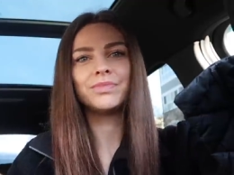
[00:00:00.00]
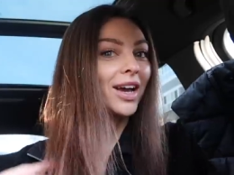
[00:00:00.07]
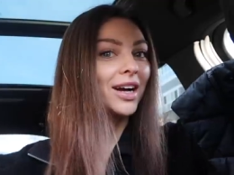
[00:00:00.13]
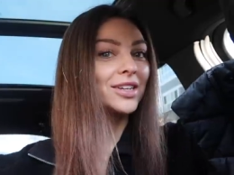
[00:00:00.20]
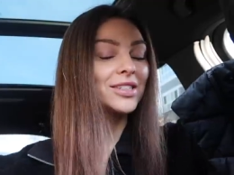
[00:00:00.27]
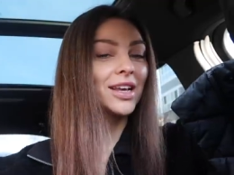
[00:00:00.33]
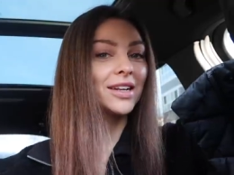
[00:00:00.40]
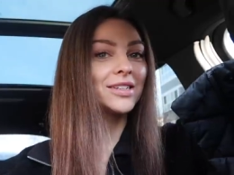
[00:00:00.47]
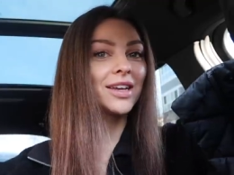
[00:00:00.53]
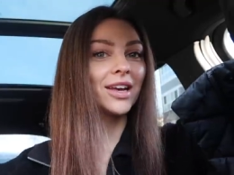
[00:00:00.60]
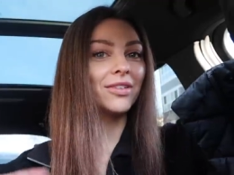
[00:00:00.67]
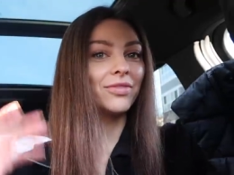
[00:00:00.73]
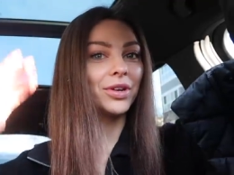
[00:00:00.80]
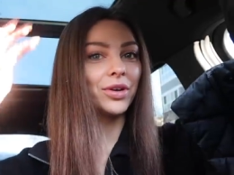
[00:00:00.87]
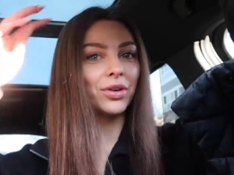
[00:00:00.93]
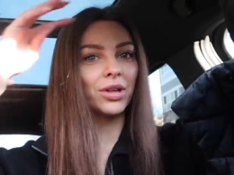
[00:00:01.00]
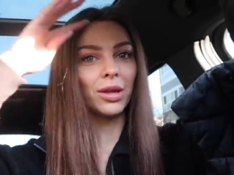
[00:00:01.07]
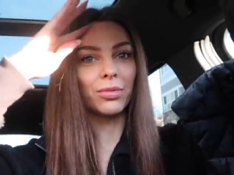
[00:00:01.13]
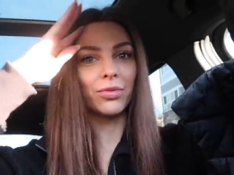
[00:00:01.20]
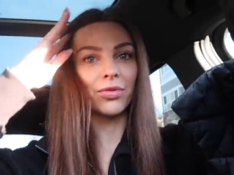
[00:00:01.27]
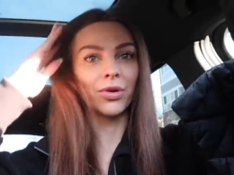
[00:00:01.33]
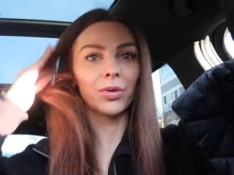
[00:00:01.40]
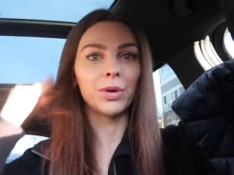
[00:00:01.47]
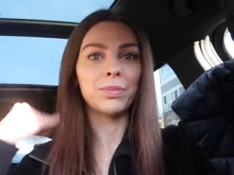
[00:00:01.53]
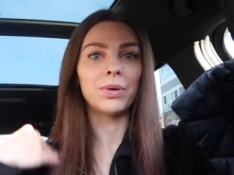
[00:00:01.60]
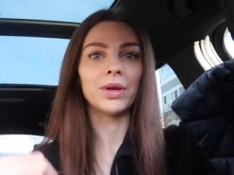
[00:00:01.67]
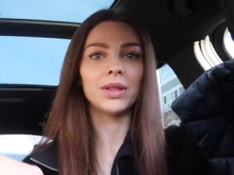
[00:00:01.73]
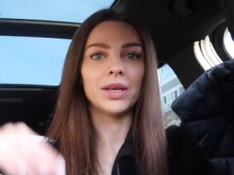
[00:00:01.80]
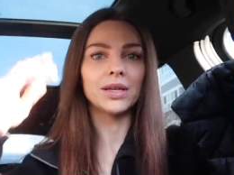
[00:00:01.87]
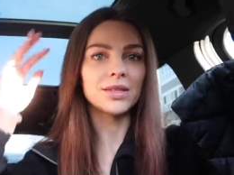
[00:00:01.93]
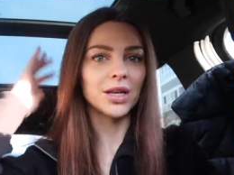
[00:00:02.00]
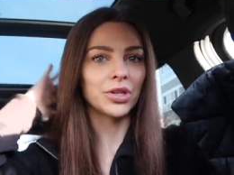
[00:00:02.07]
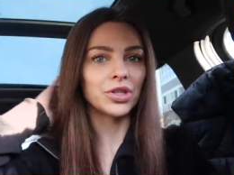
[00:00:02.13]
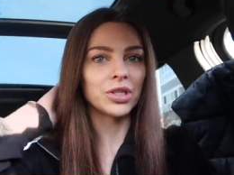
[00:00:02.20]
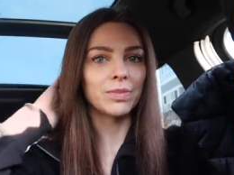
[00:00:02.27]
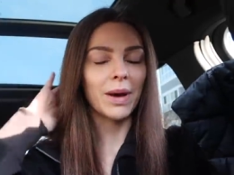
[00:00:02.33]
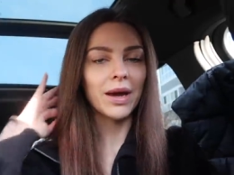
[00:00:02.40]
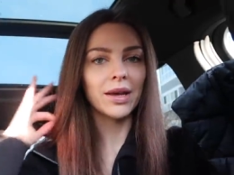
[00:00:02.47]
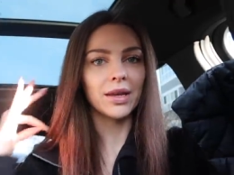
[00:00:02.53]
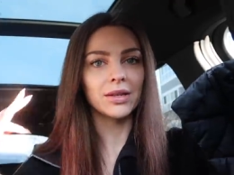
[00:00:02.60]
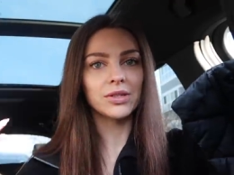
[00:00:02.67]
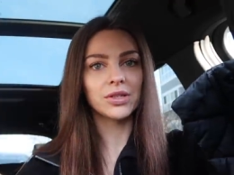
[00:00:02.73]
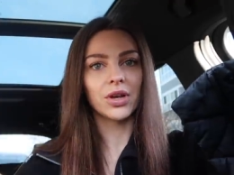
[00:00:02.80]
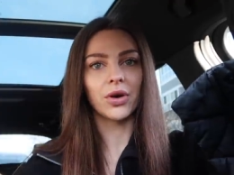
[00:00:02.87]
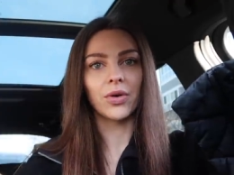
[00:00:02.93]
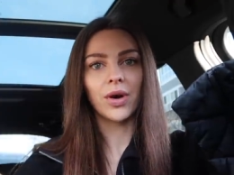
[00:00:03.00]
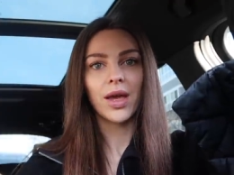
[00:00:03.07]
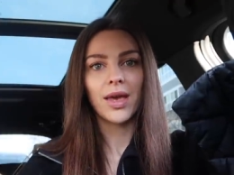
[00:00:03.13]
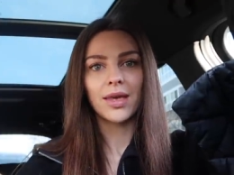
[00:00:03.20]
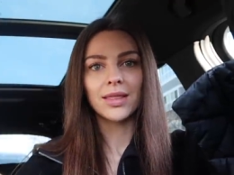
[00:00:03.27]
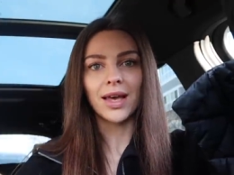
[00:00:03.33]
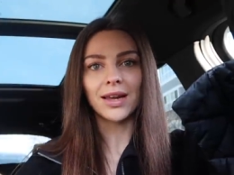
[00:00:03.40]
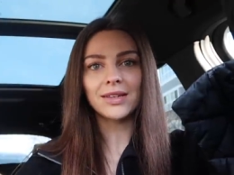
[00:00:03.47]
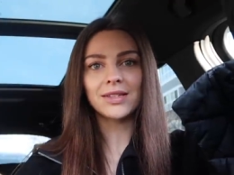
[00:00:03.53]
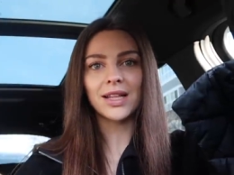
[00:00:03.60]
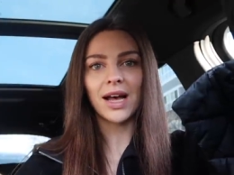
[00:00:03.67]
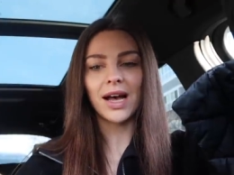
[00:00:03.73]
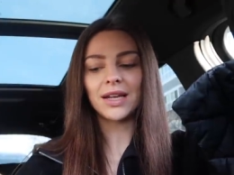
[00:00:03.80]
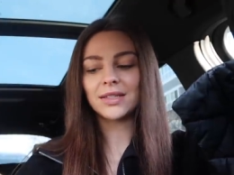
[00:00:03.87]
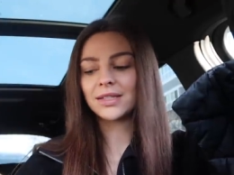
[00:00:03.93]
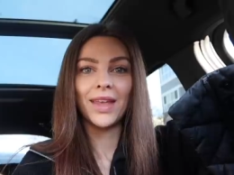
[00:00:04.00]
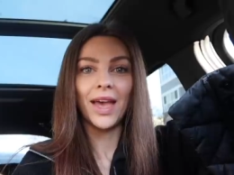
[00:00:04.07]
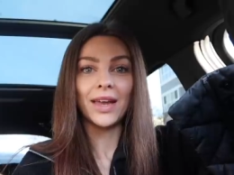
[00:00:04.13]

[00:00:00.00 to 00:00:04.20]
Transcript: I just had to get a video clip before we put the extensions back in. So that is that.